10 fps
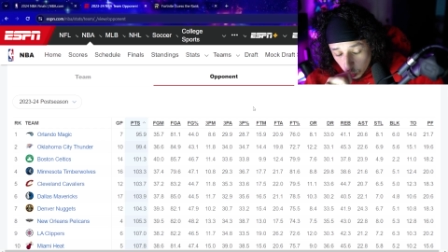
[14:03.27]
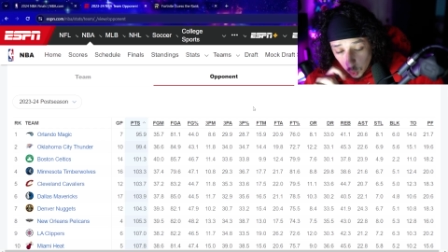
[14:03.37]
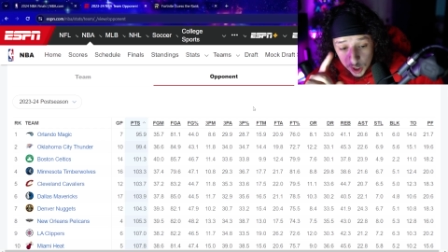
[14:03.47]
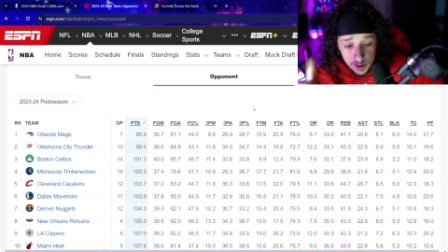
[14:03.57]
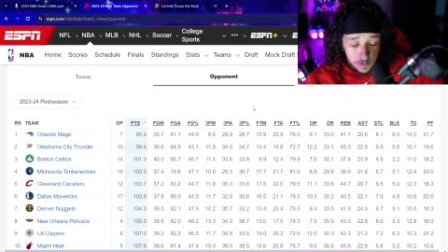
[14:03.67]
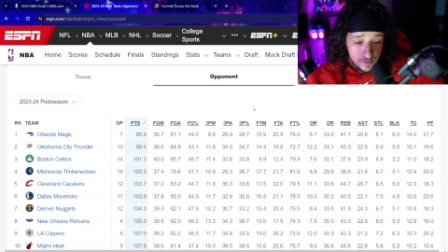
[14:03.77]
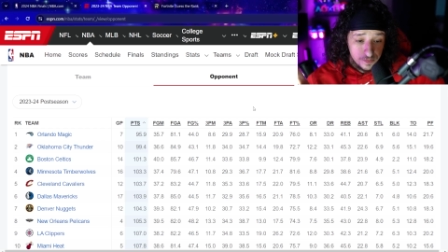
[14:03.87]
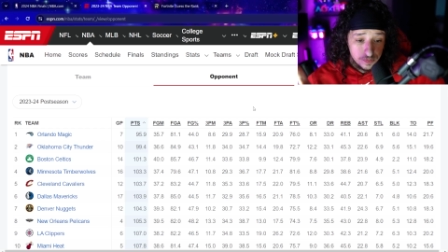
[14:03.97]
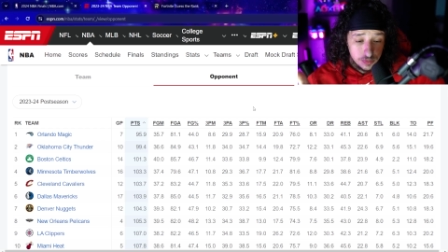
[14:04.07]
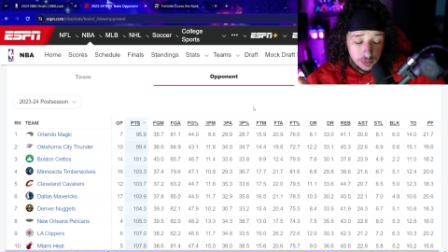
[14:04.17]
1,
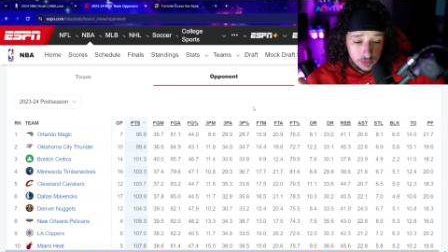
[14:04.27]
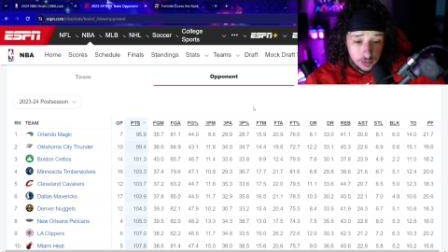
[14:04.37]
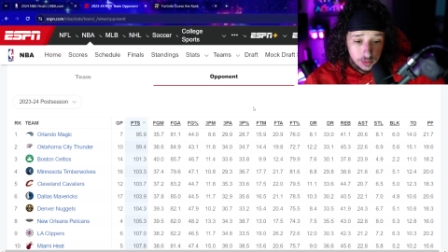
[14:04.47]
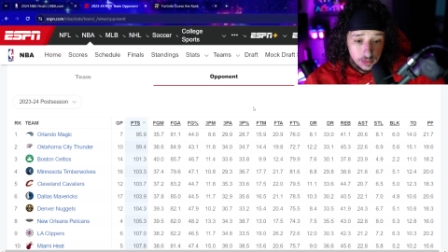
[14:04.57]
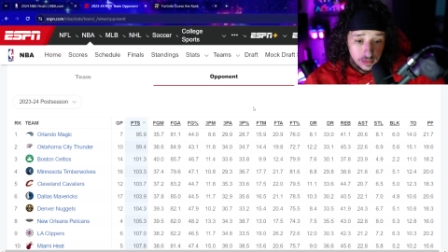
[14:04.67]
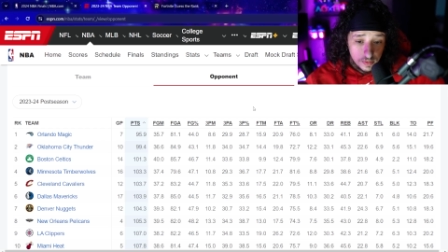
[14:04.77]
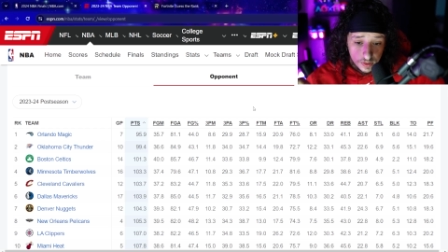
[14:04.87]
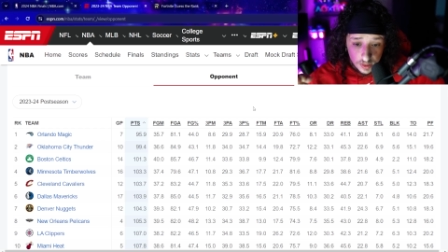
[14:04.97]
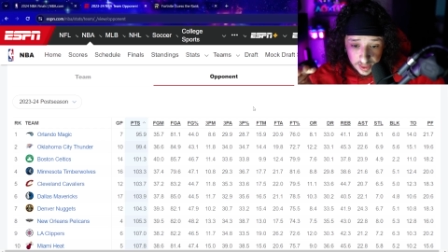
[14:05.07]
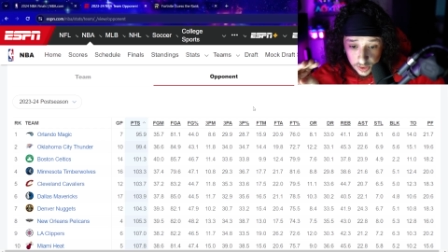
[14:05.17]

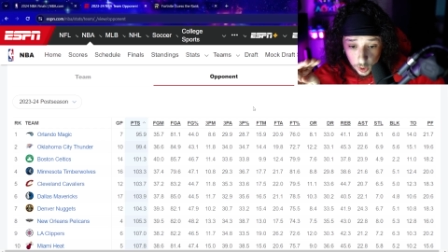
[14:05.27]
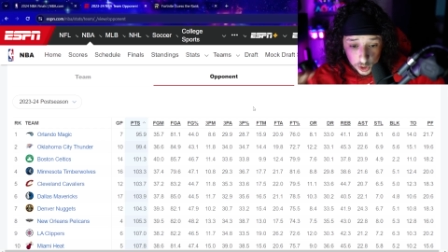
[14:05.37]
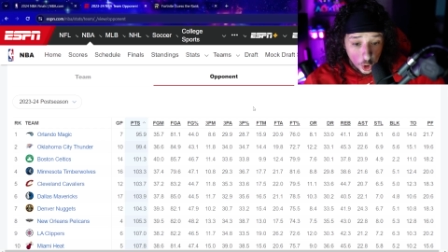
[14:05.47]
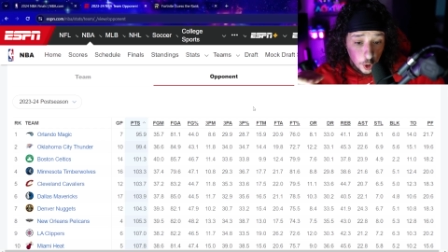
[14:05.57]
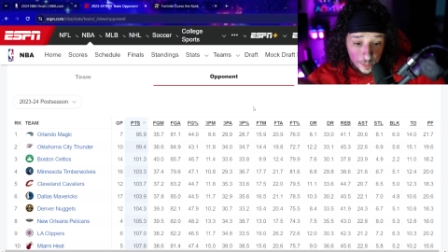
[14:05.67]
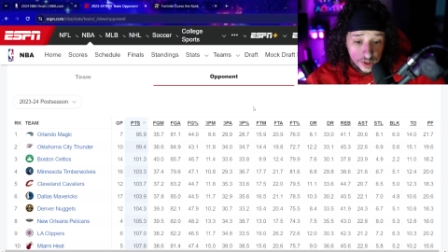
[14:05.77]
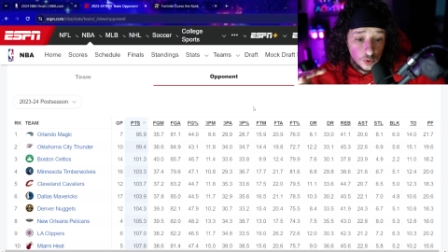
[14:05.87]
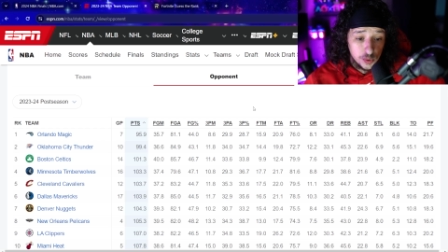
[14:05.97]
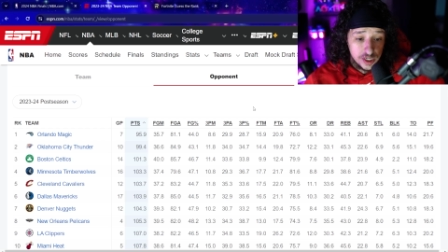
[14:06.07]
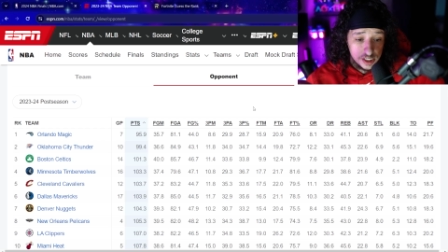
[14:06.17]
those open
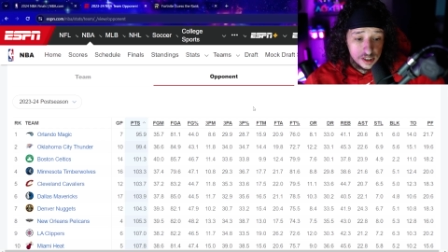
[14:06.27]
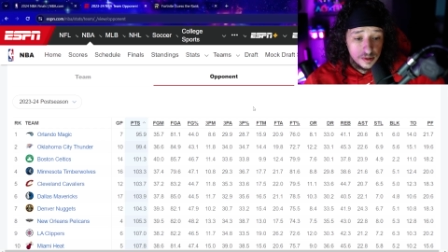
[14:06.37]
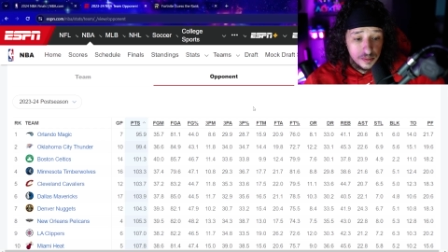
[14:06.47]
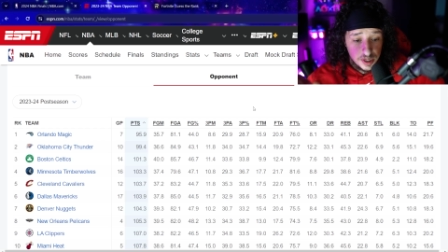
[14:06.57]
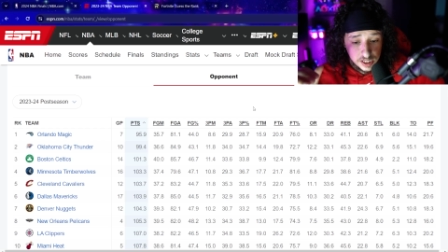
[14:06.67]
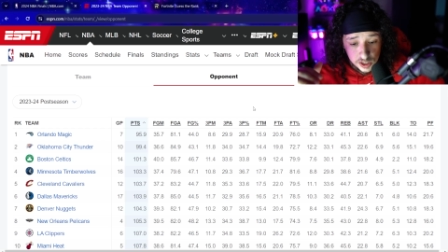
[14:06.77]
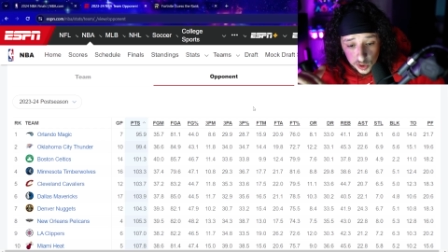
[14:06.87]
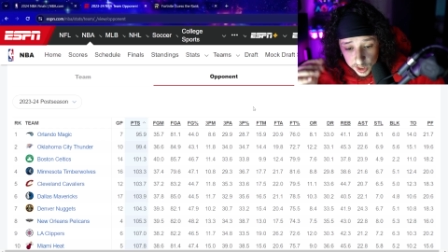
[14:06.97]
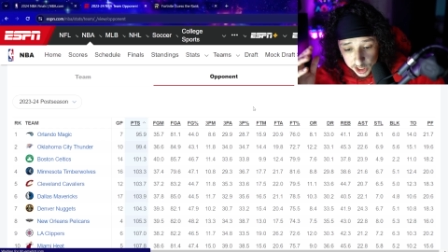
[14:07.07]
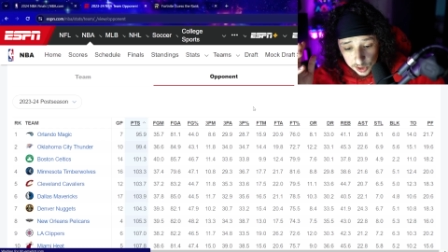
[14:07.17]
threes, because
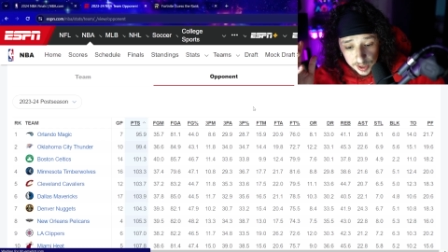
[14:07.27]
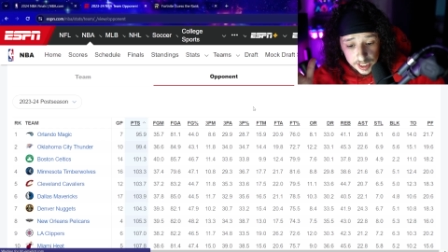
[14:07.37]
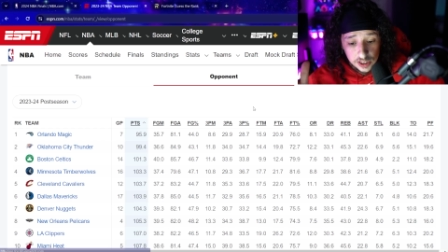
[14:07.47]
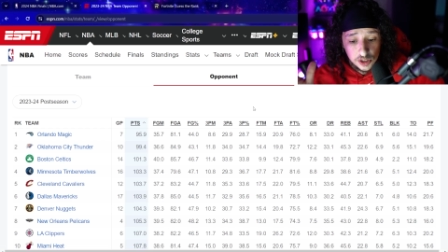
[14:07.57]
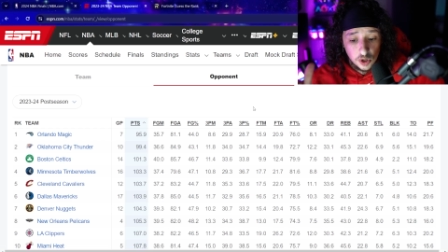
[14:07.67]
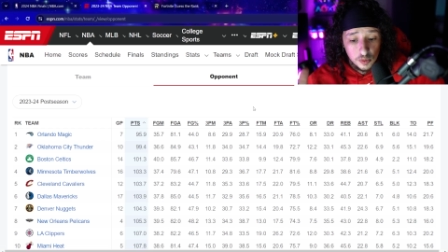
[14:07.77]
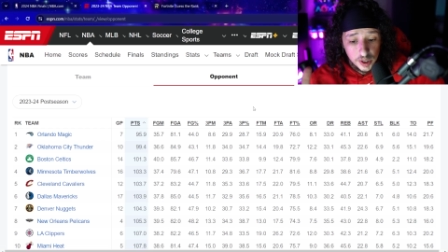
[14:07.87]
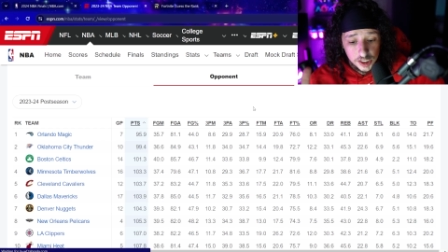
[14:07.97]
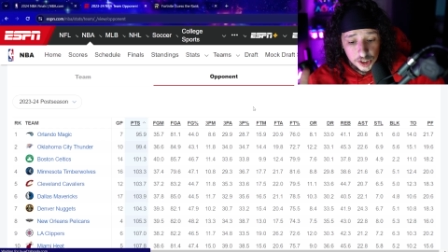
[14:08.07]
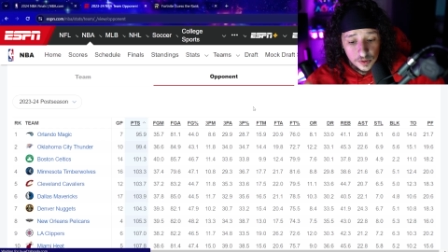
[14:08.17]
Luka's creating so
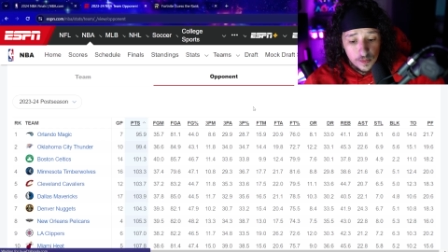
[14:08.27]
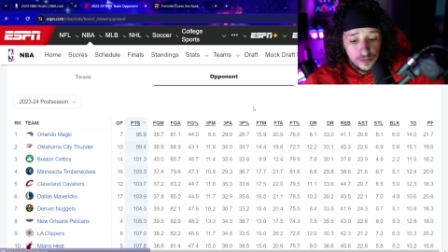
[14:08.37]
much.